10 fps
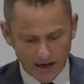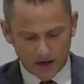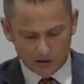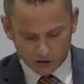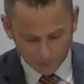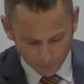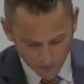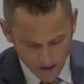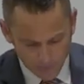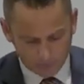us
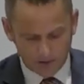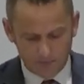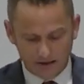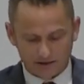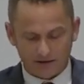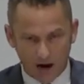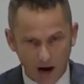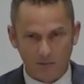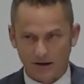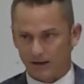free from the
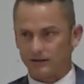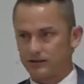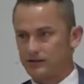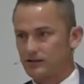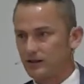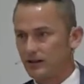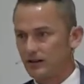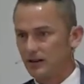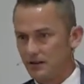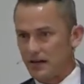dominance
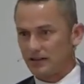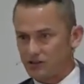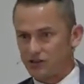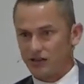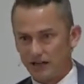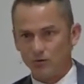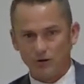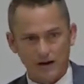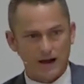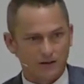that sin
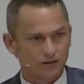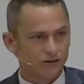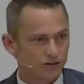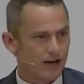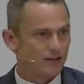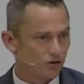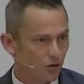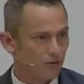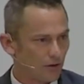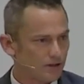would exercise
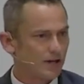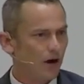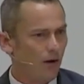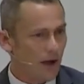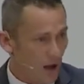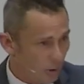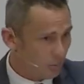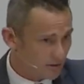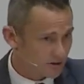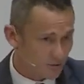over us. How
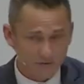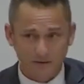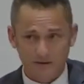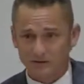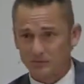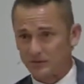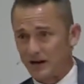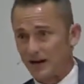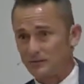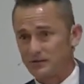helpless we feel
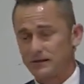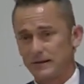sometimes